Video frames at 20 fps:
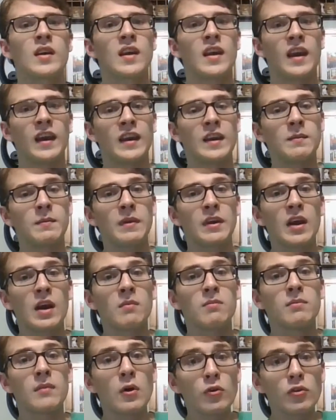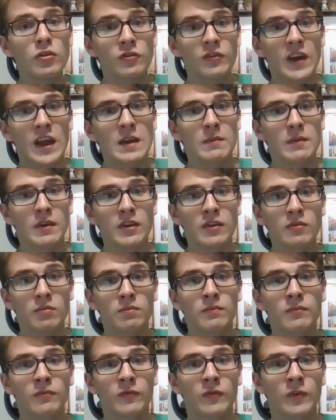And he'd become most famous
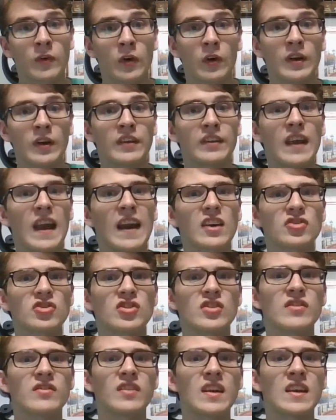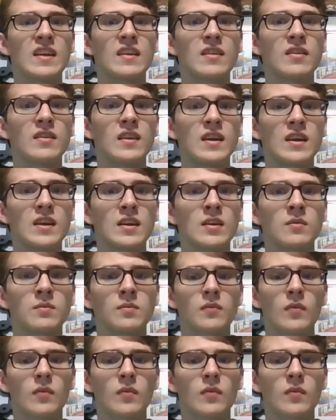for his actions in the